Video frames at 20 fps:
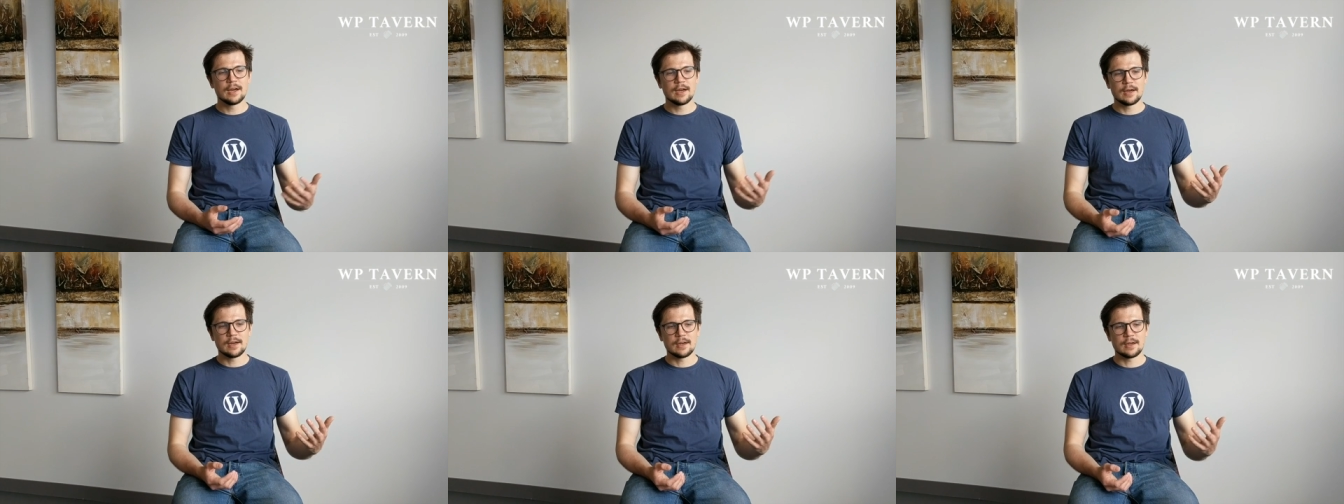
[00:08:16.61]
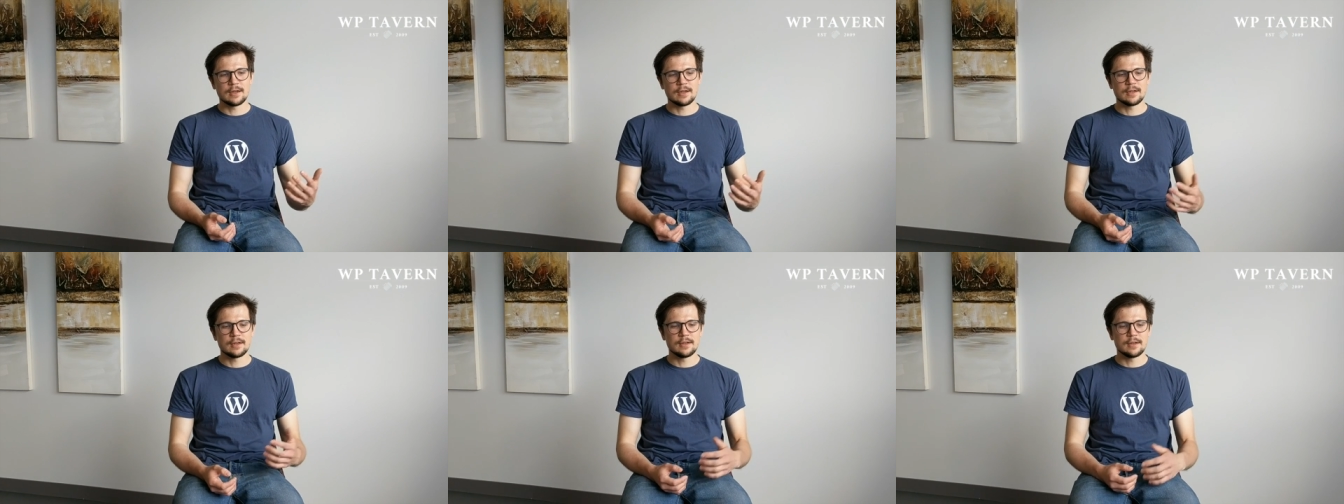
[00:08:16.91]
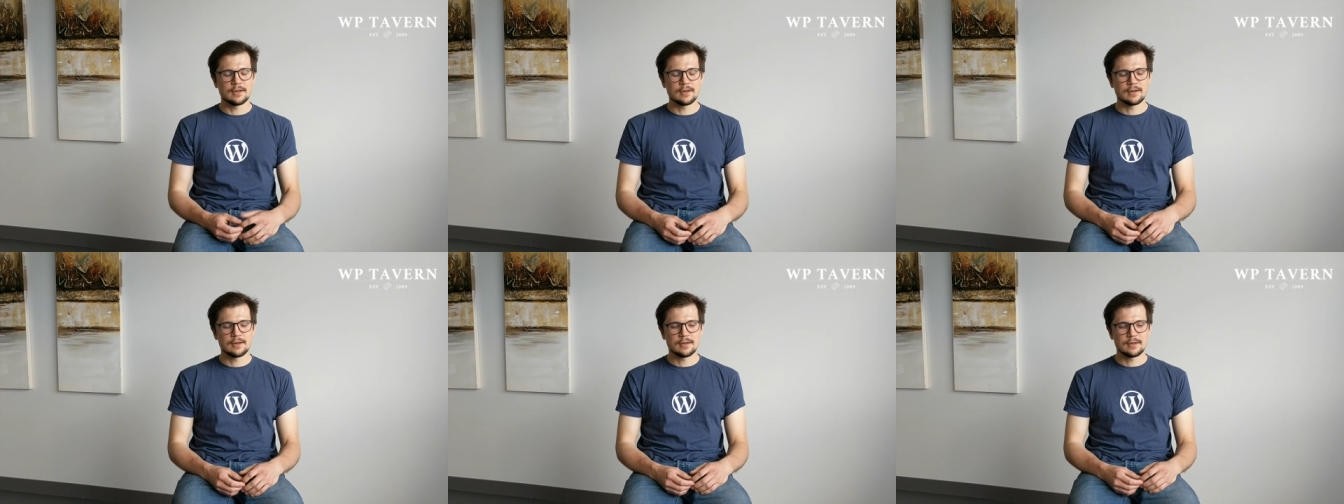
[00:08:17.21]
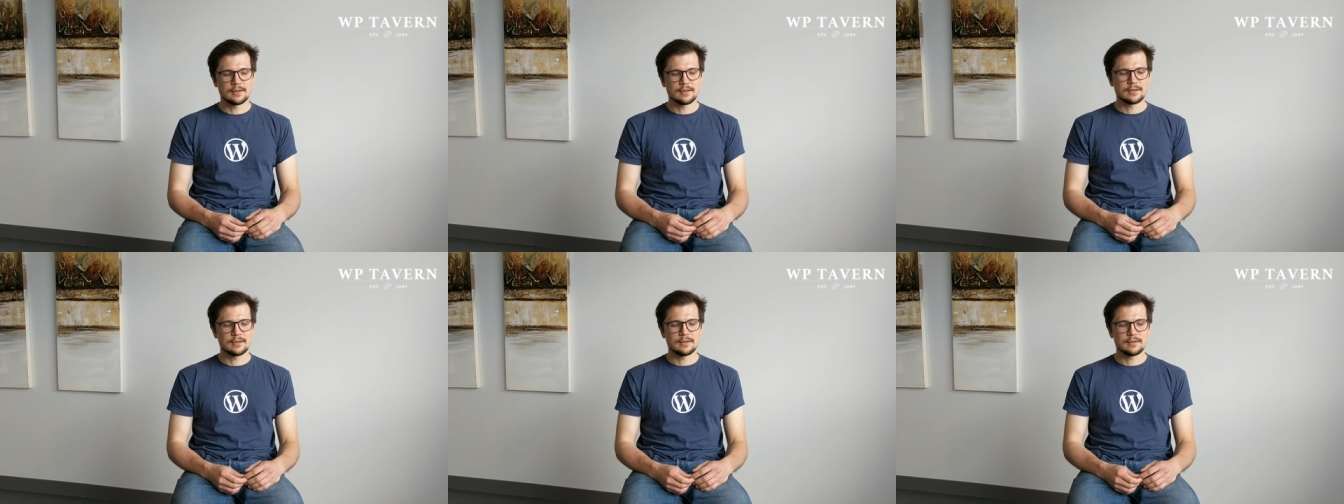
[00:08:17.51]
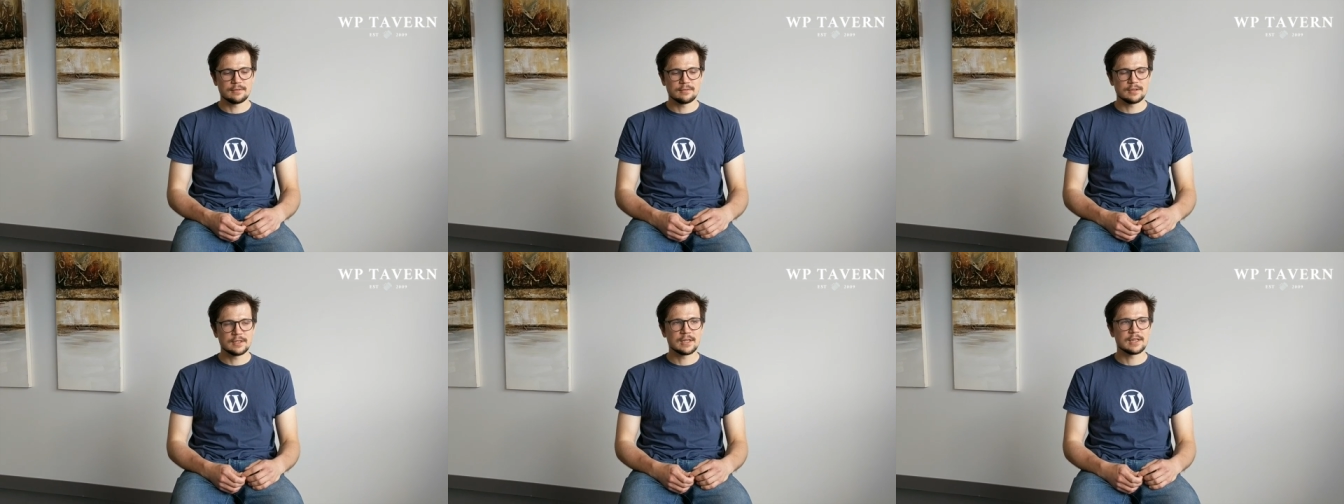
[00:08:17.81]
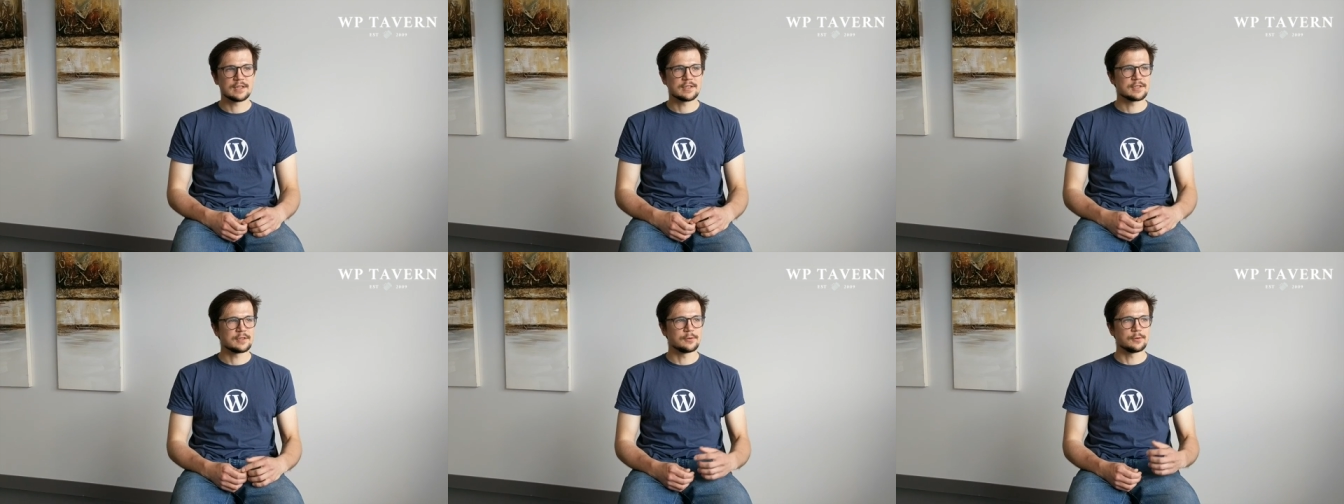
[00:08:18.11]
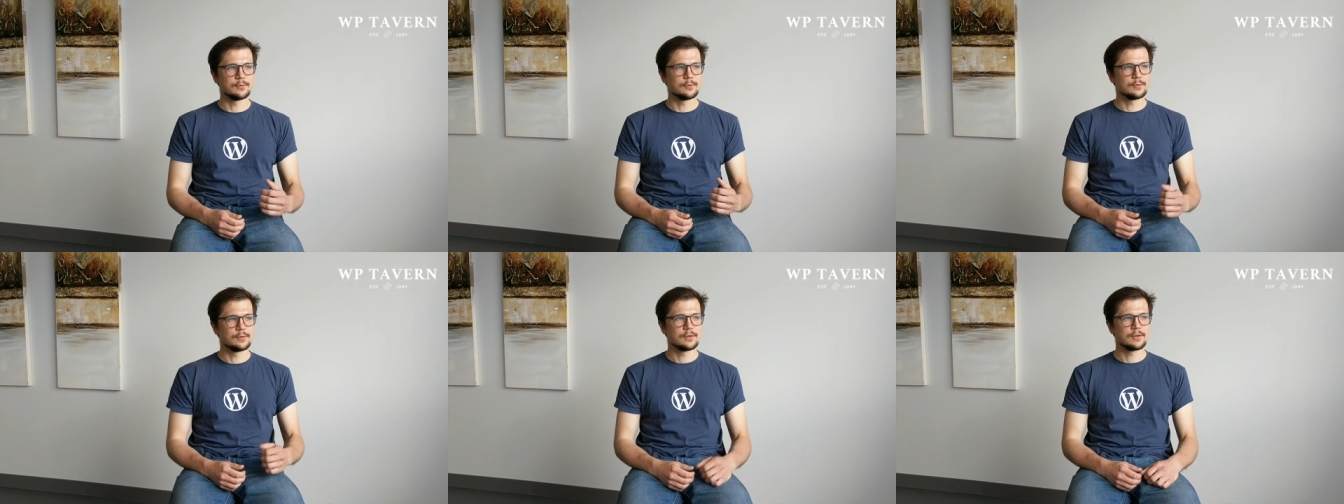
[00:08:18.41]
And yeah,
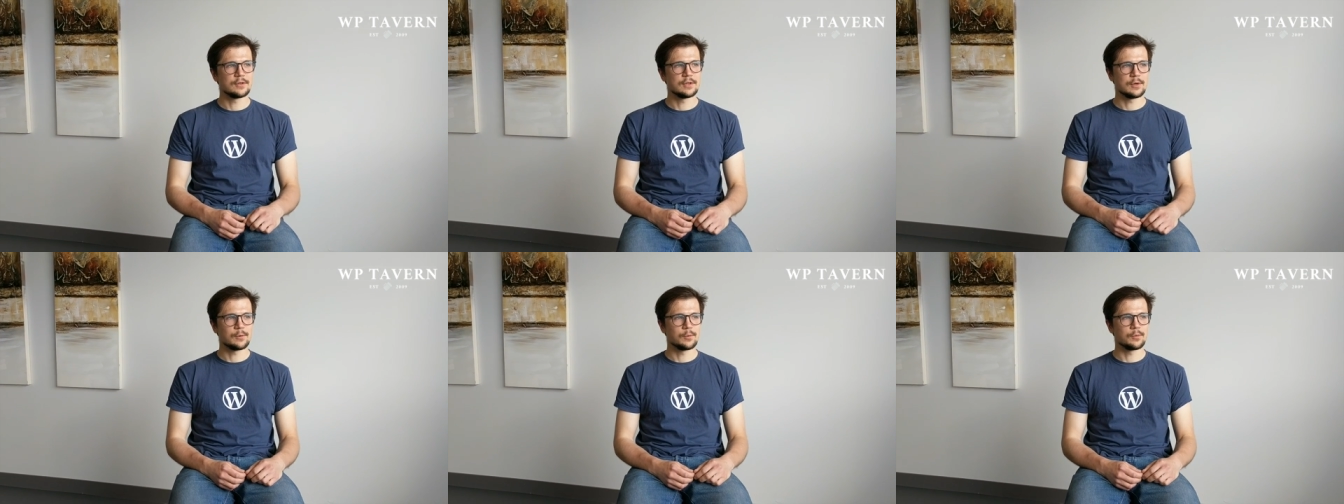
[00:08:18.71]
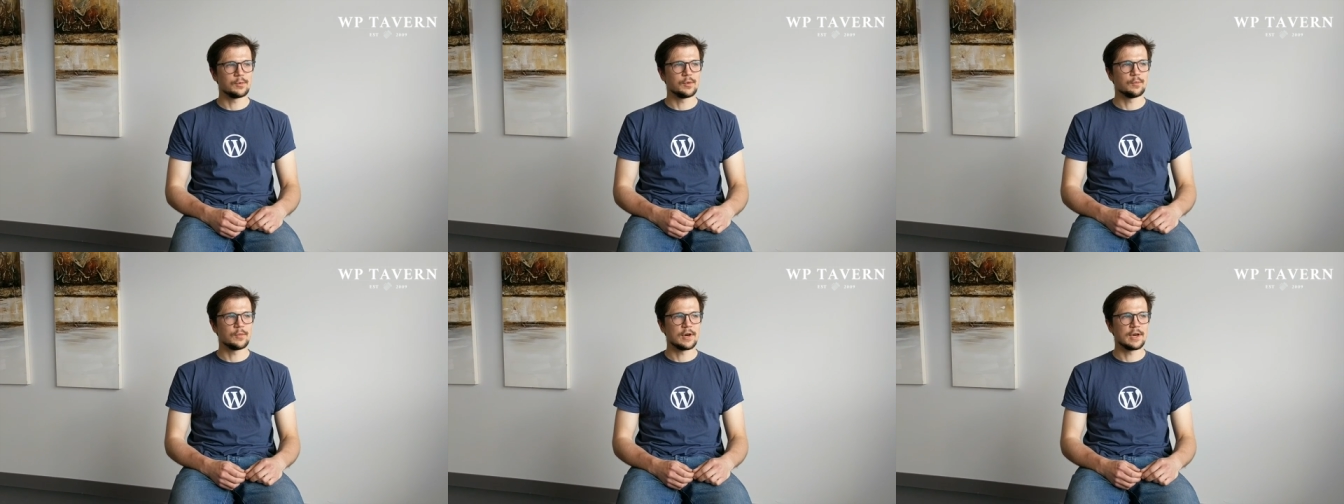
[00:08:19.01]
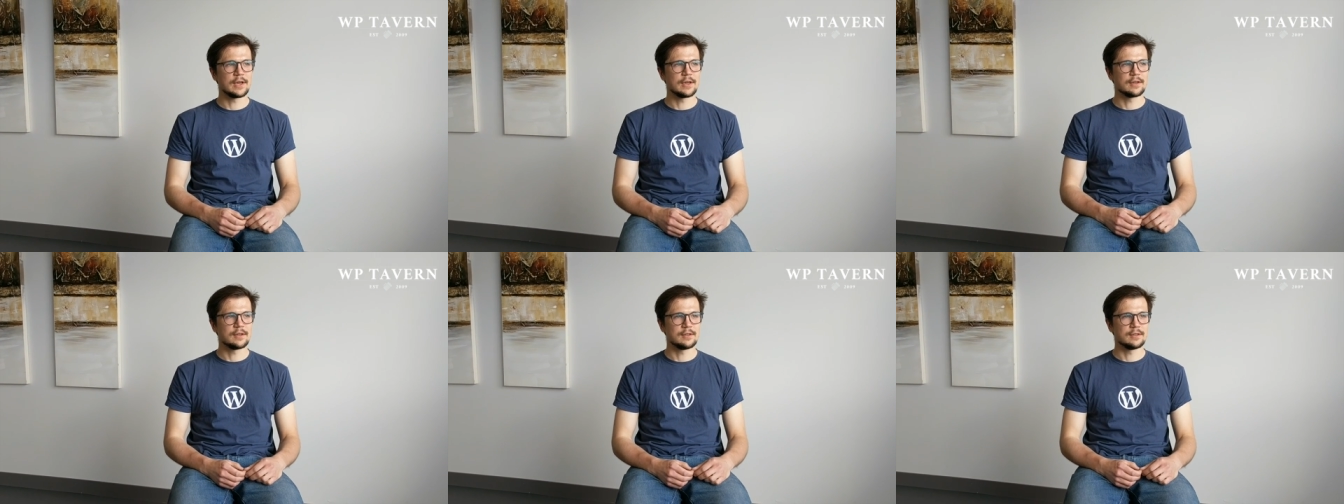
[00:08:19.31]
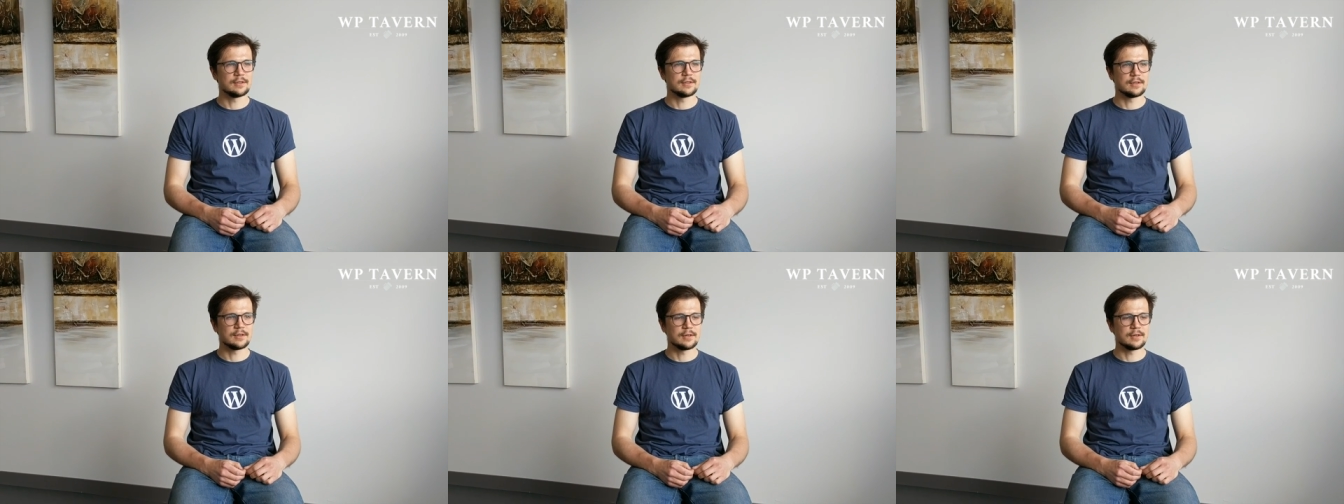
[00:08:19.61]
so that would be Mike. And